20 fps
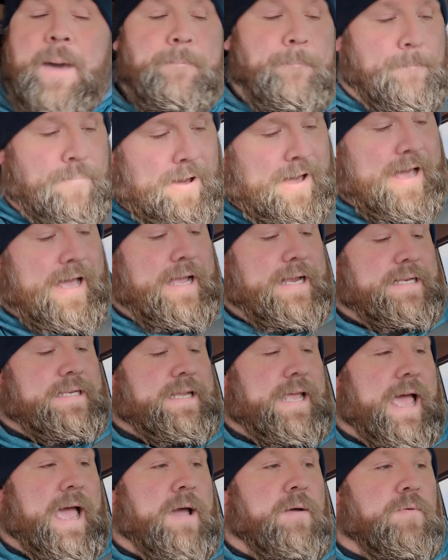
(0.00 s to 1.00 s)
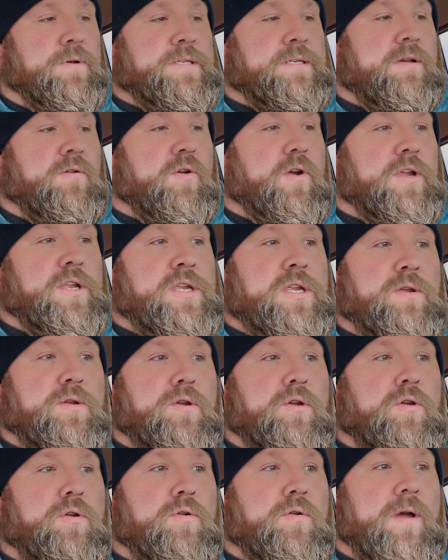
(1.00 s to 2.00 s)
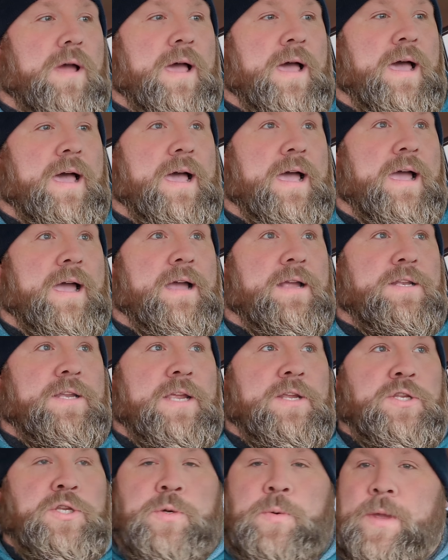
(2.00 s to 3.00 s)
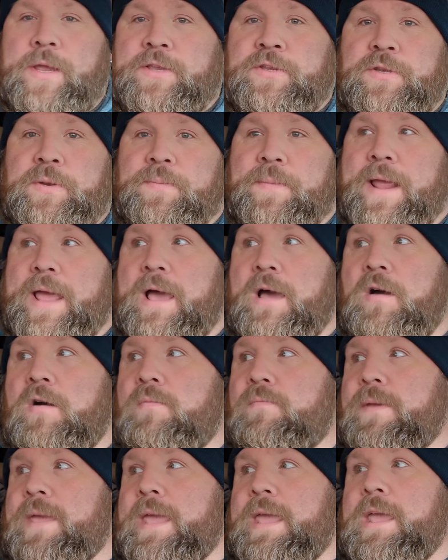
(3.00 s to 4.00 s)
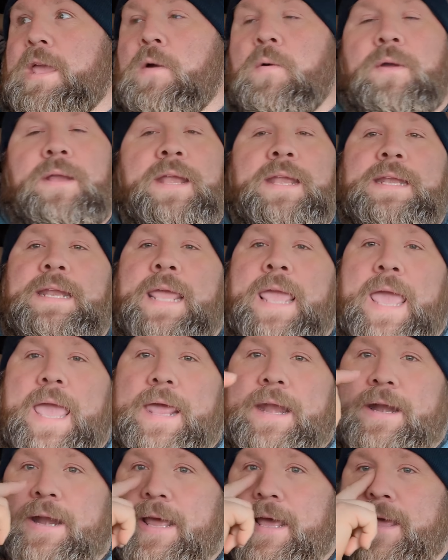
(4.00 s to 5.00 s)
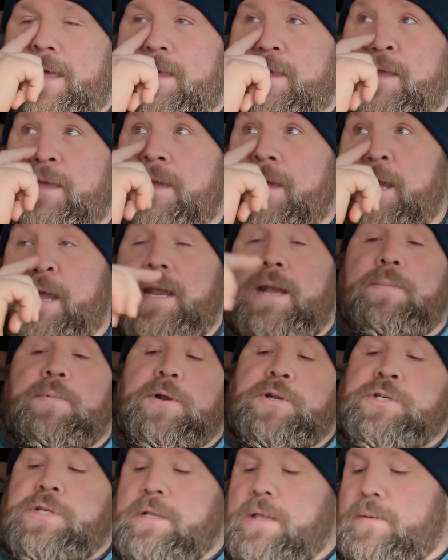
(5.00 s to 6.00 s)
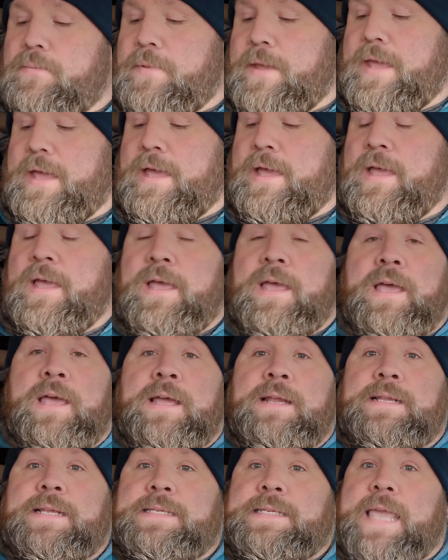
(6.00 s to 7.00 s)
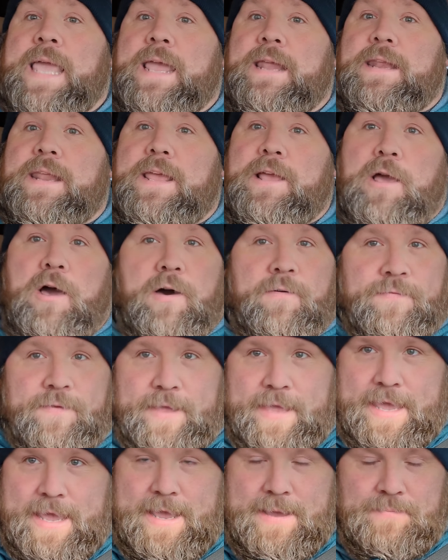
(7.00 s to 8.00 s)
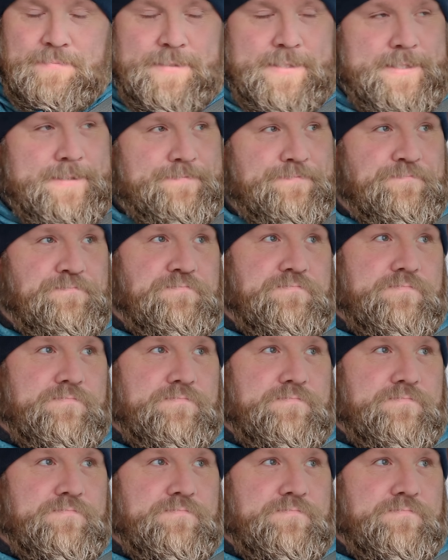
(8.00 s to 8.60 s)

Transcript: But I was going to, uh, two weeks from now, be going into Canada, into British Columbia, to Scandia Golf & Games